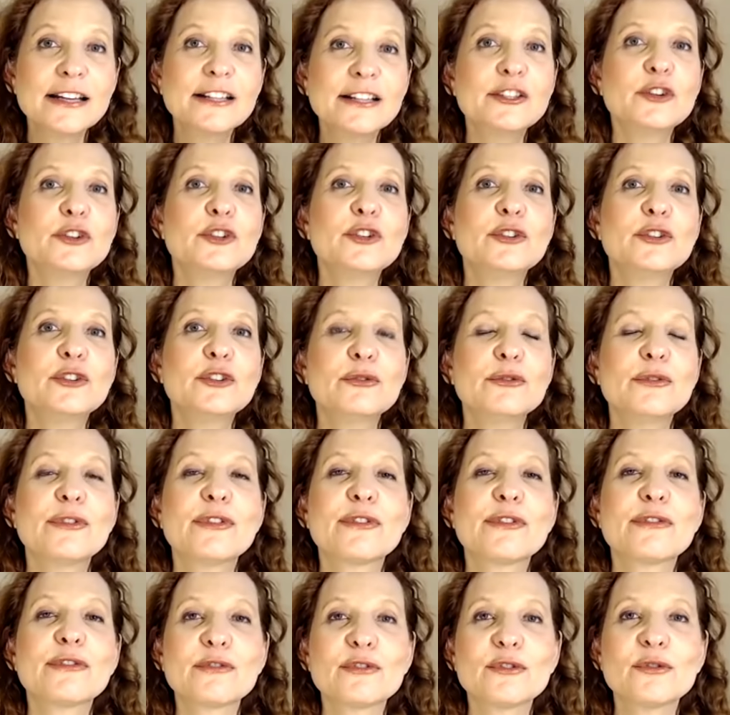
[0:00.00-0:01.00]
you
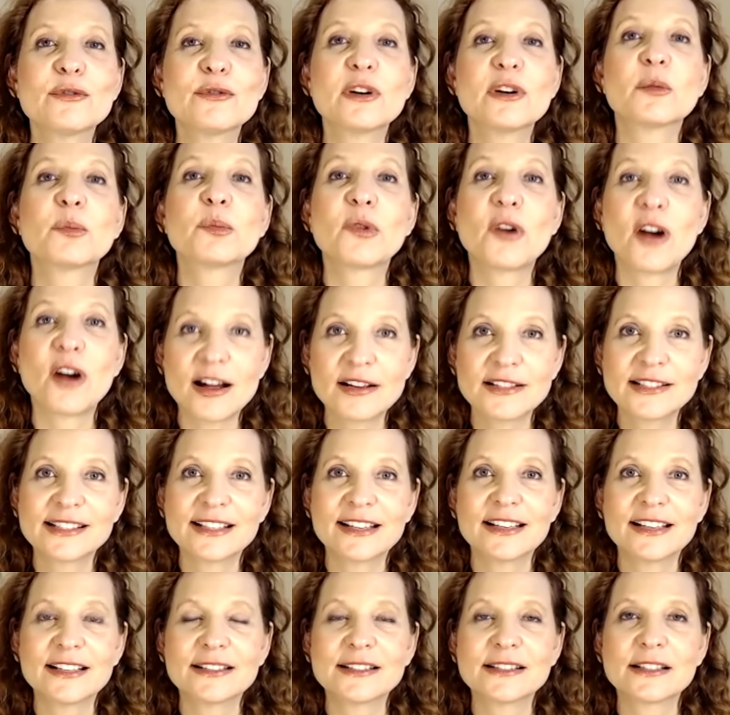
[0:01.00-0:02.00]
through a
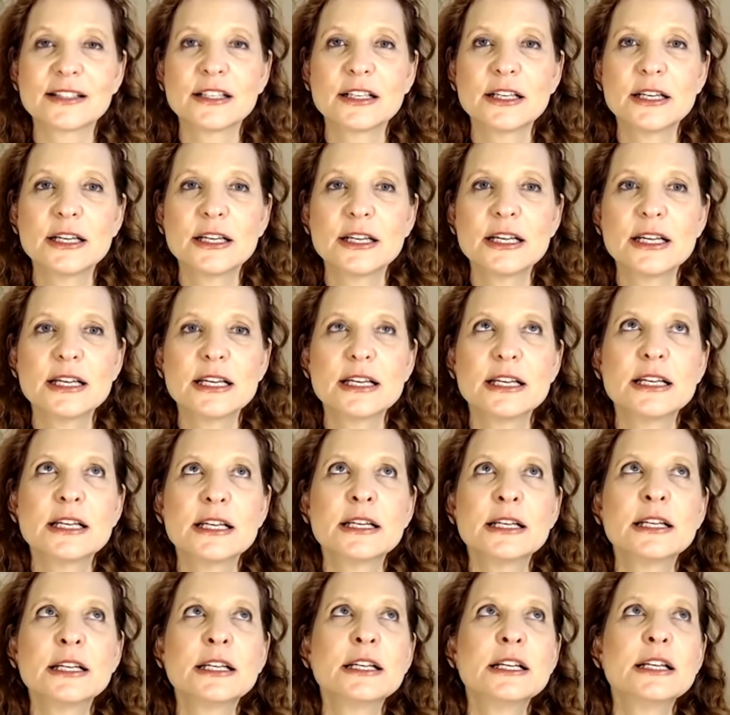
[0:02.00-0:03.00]
process
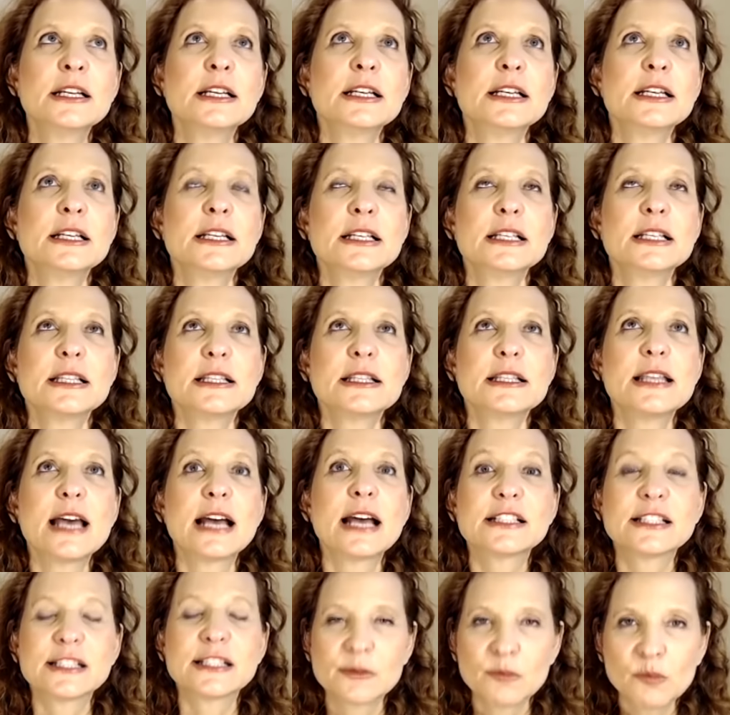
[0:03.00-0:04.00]

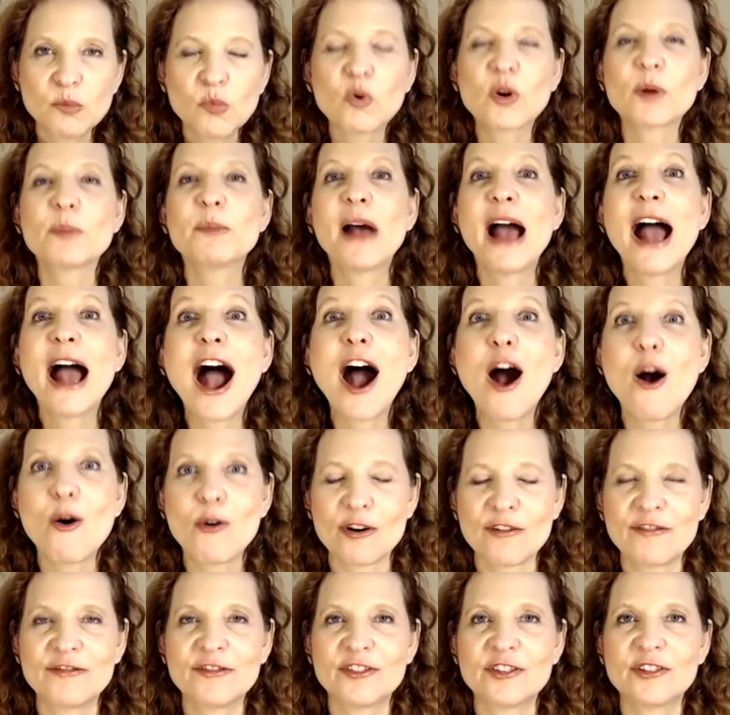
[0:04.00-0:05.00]
that's more
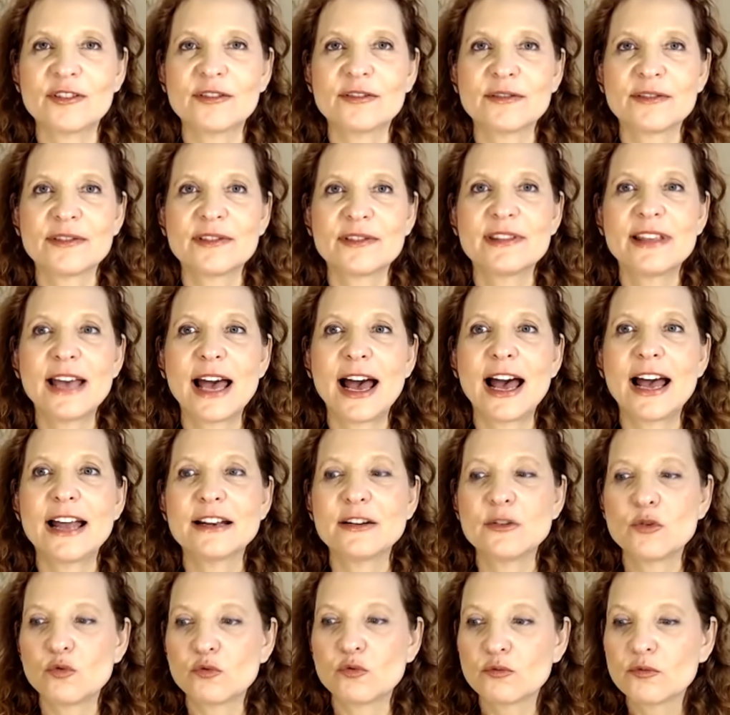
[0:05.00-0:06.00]
powerful, that
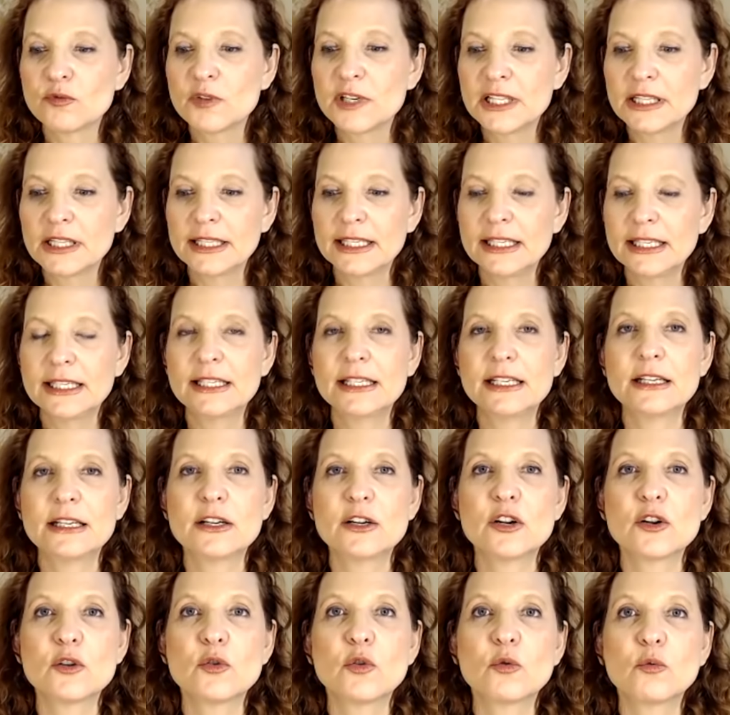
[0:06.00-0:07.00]
really
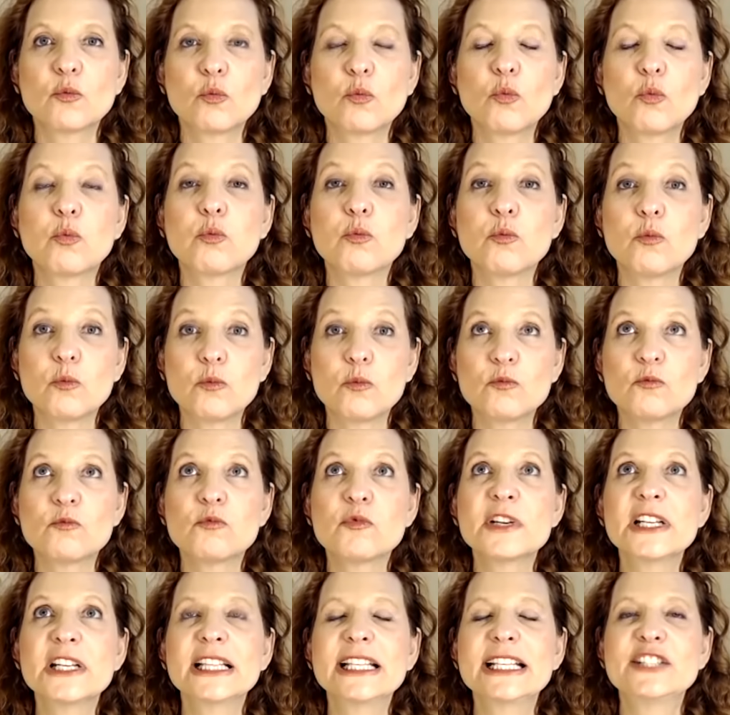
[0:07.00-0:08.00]

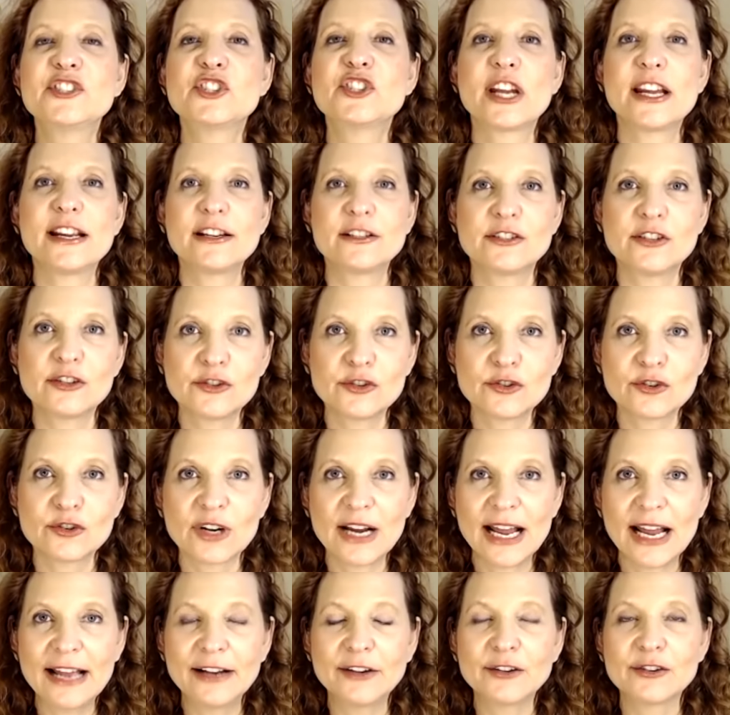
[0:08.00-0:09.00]
changes your
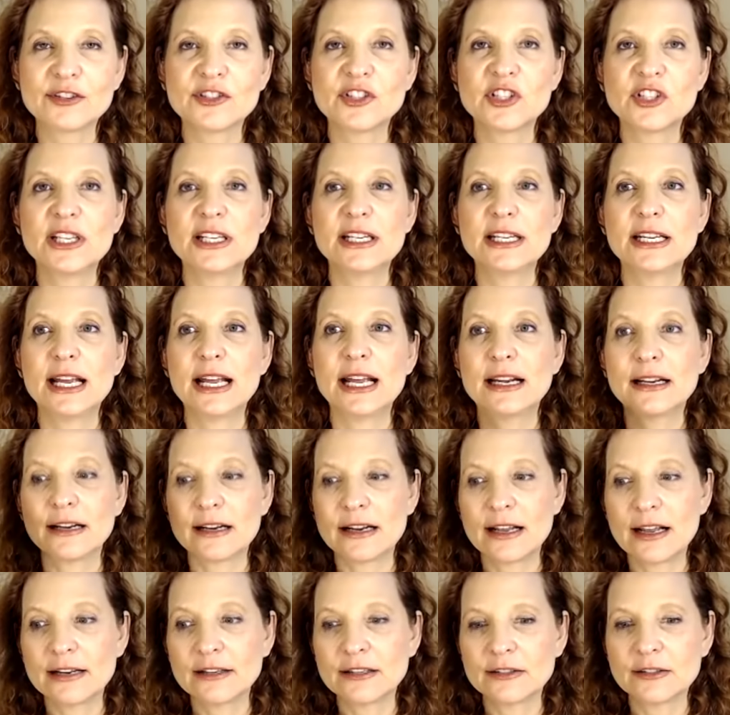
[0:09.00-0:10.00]
energy,
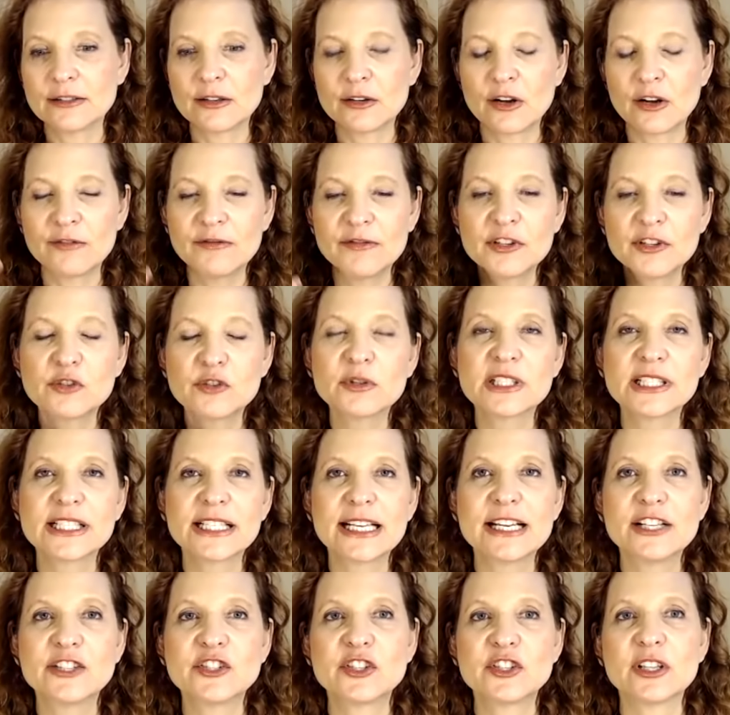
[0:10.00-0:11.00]
and a
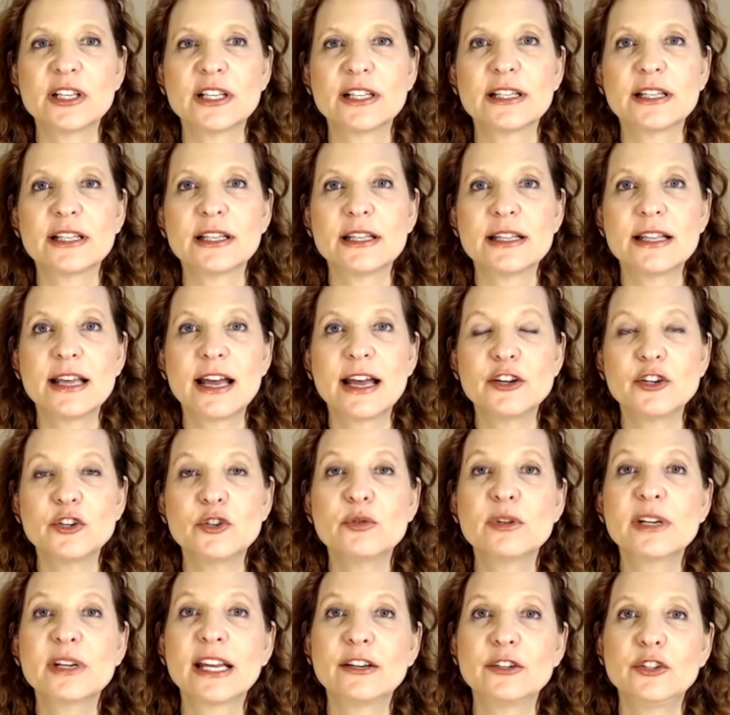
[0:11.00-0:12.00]
visualization that you
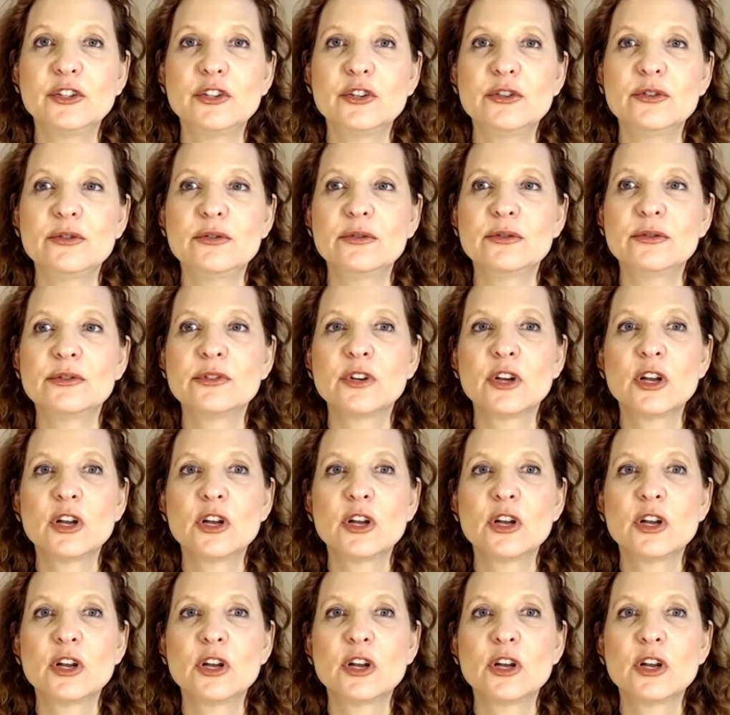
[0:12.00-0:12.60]
can use